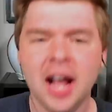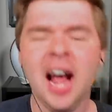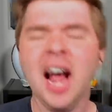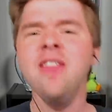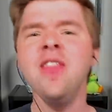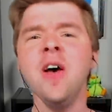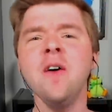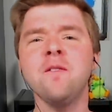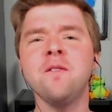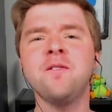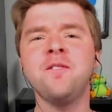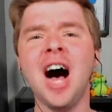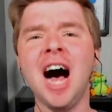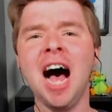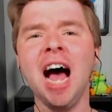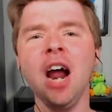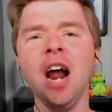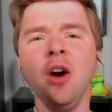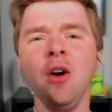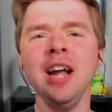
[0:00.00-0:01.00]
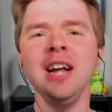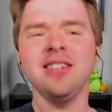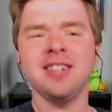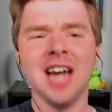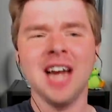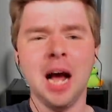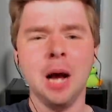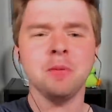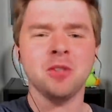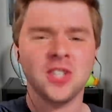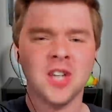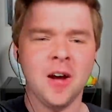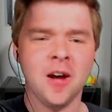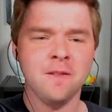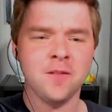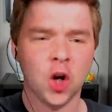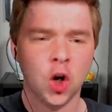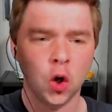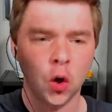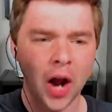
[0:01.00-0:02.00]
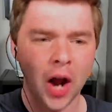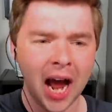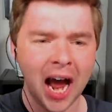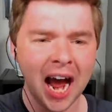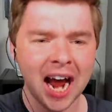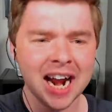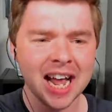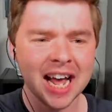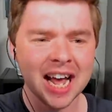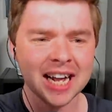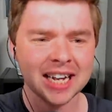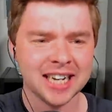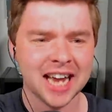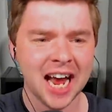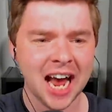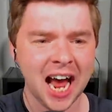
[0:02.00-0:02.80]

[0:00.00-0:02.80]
In the fiery depths of Granite